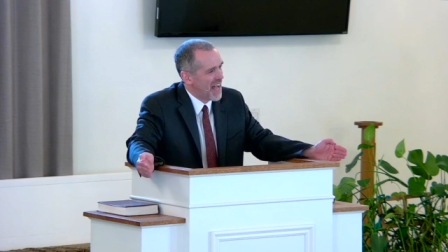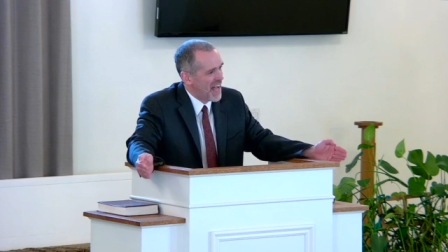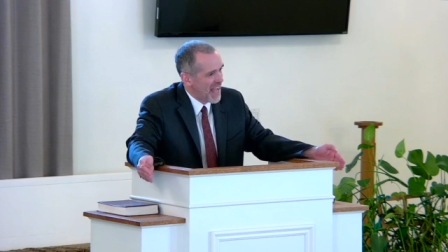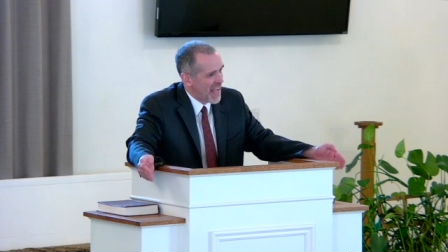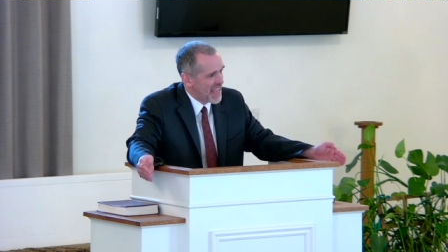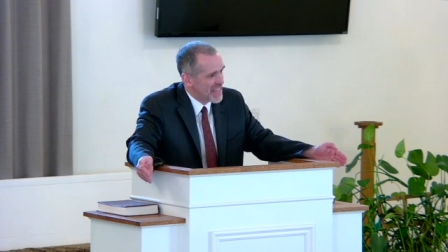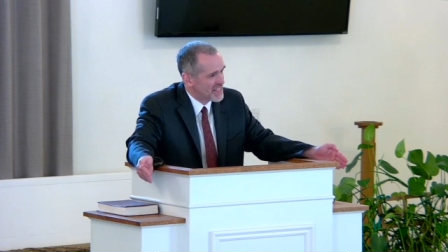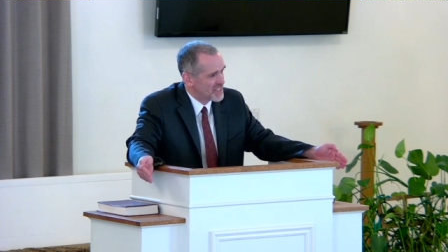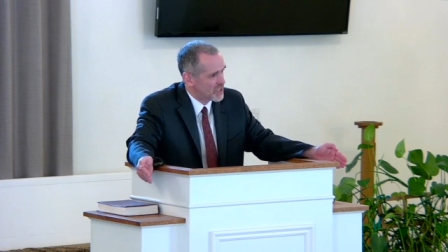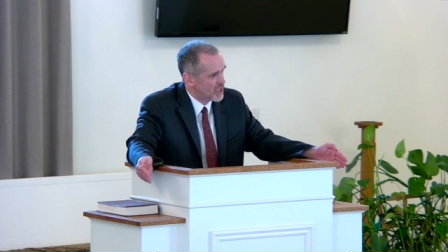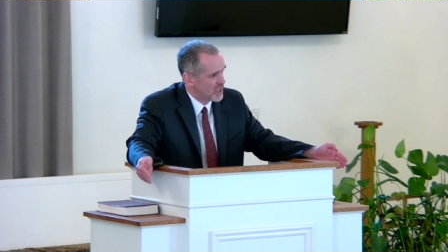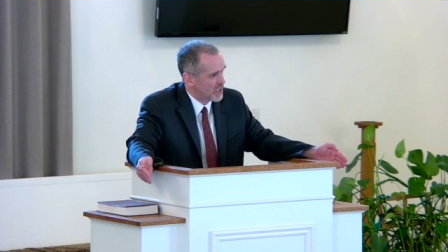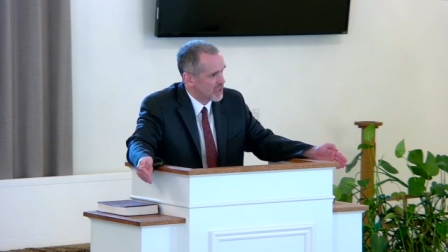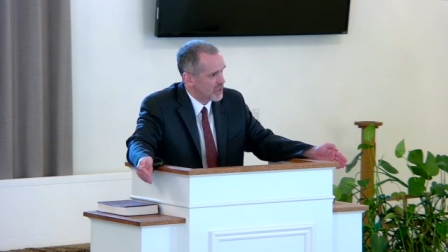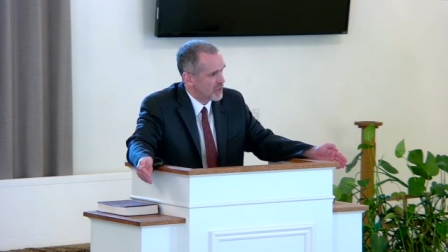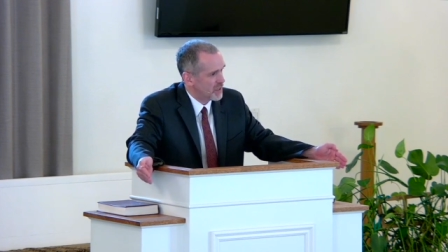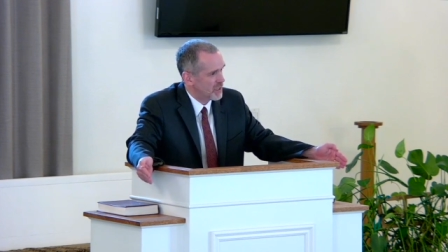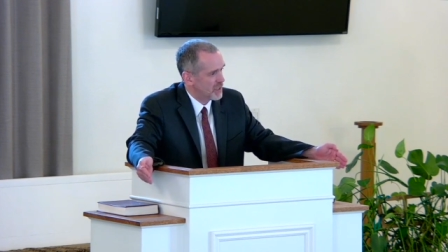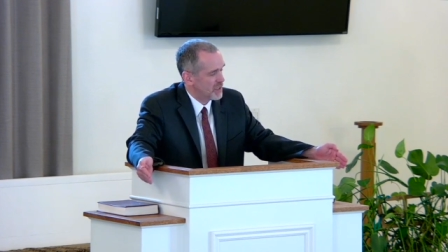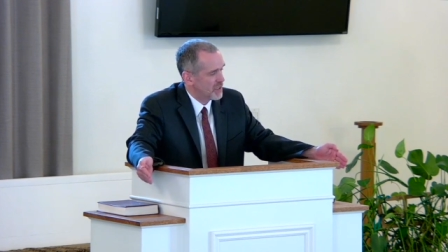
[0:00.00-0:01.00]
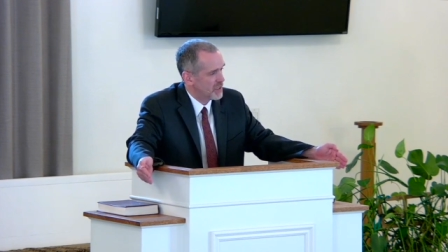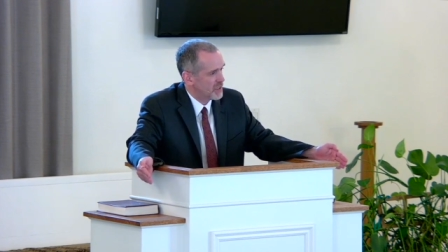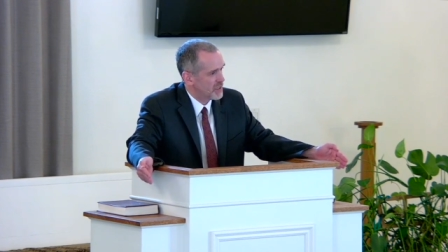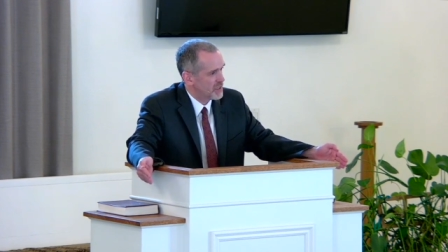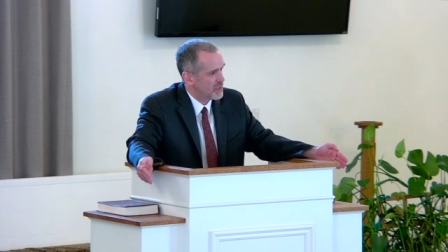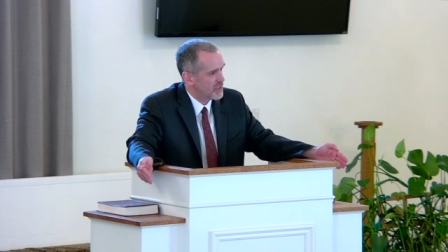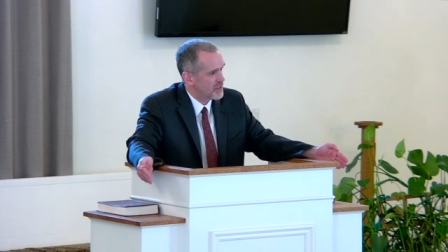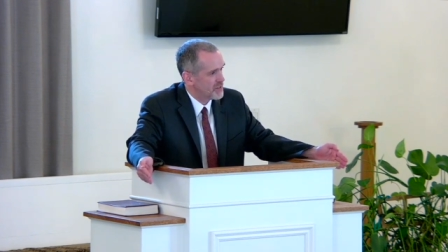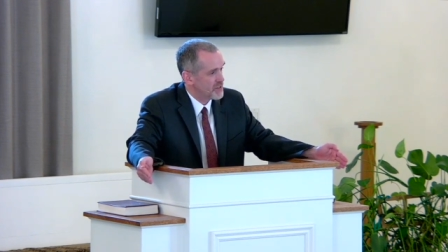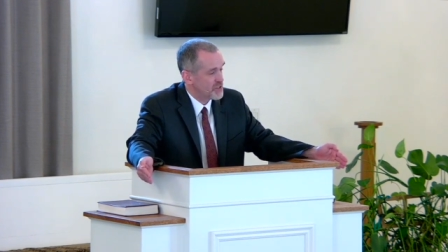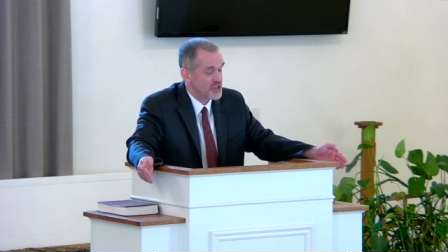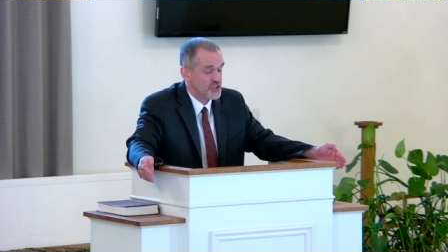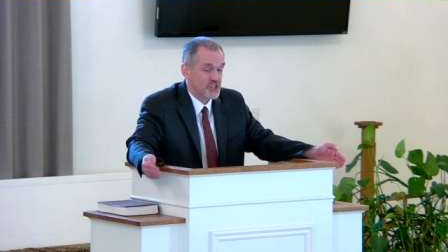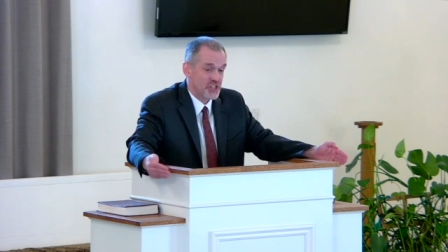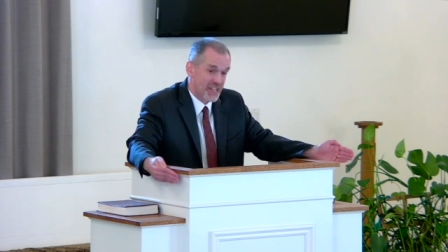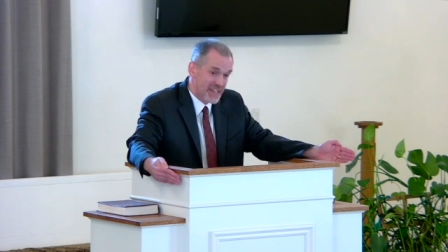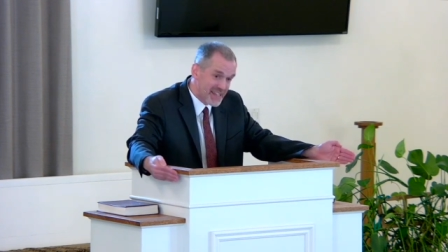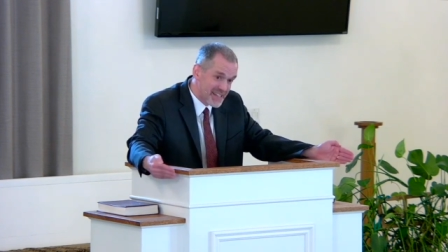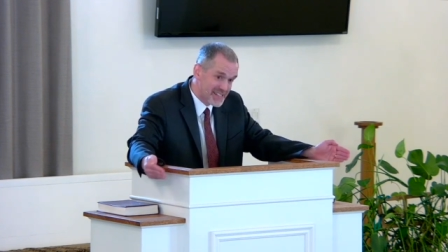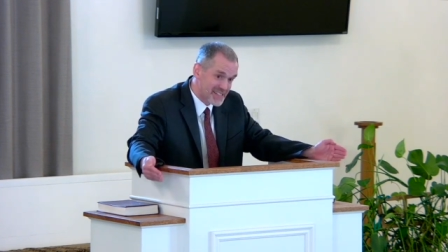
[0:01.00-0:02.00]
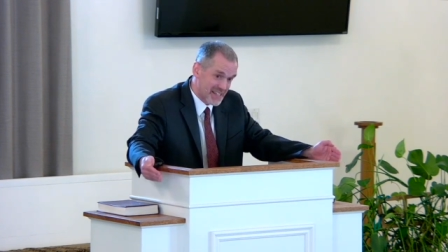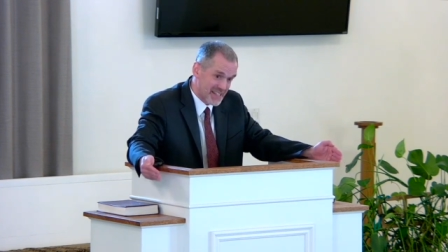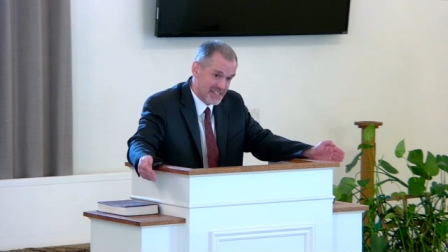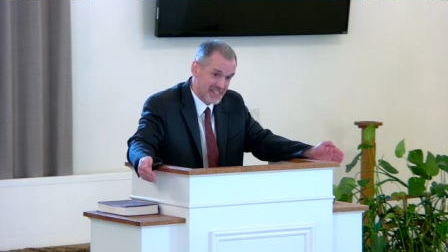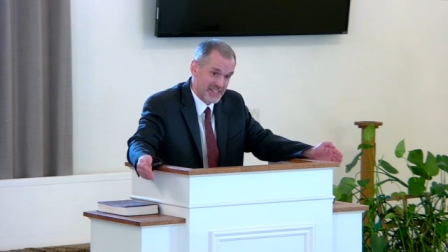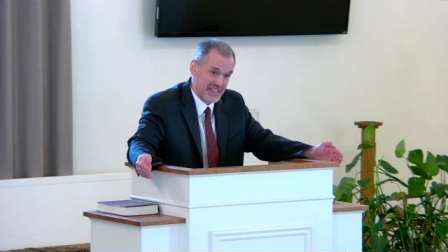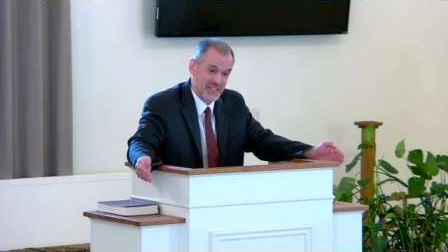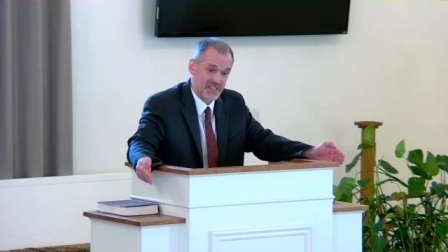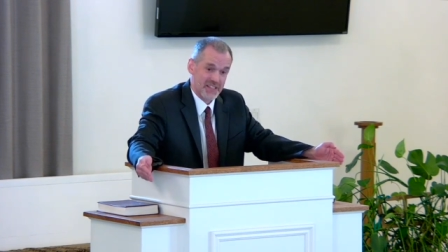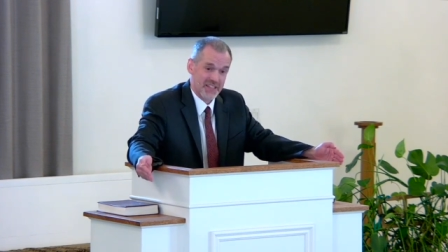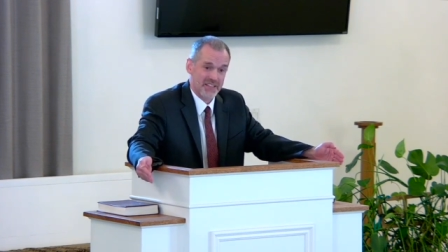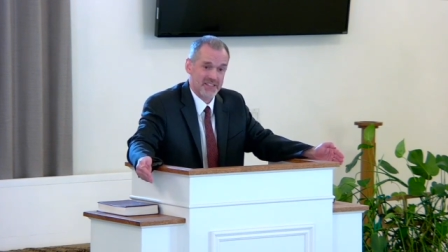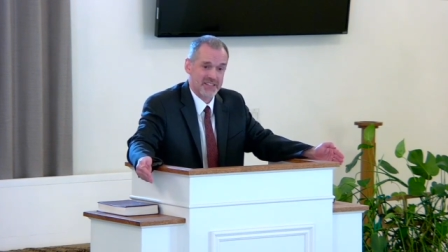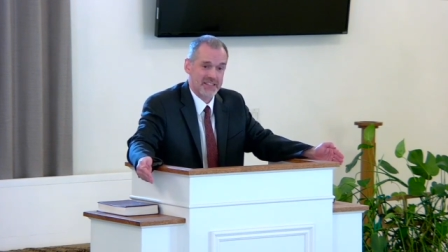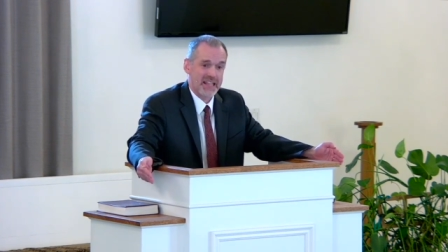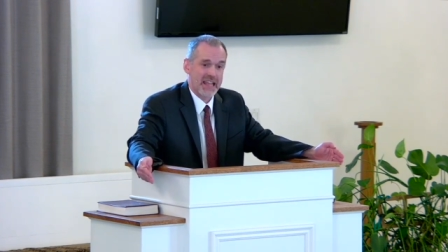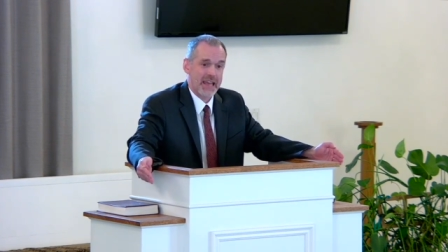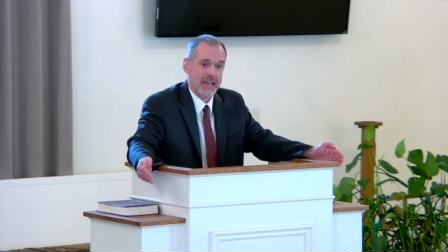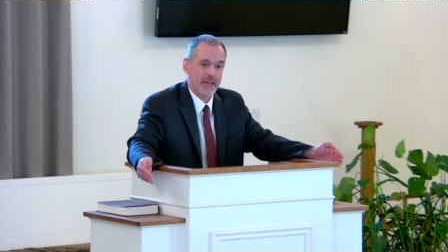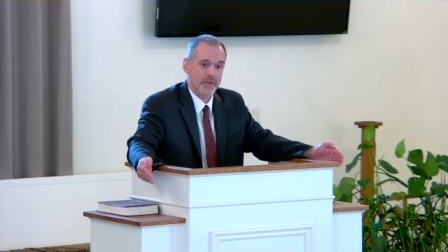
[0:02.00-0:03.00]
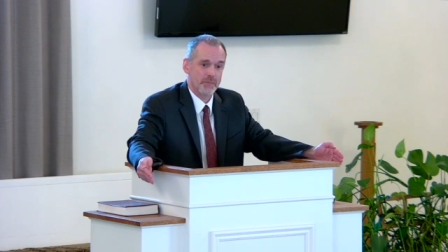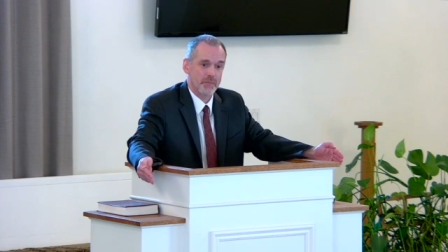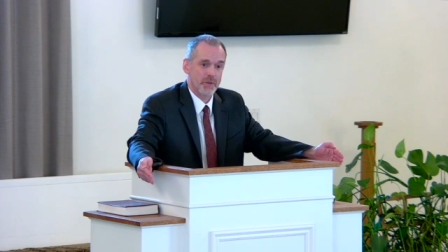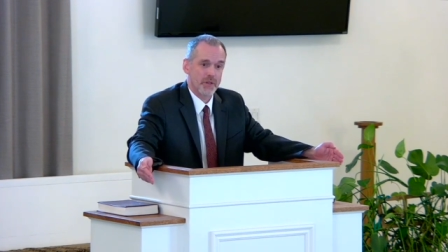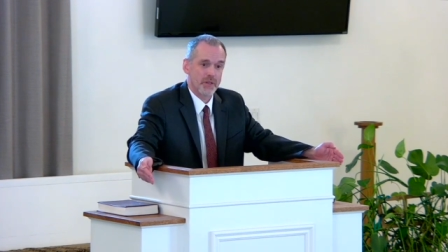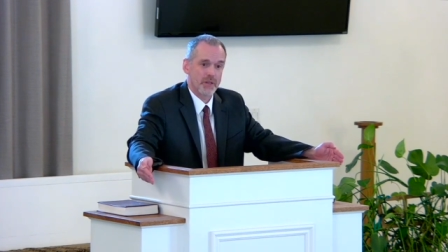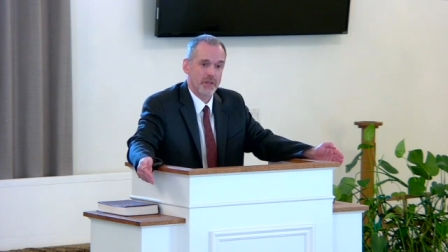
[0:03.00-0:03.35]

title, Jesus is his name.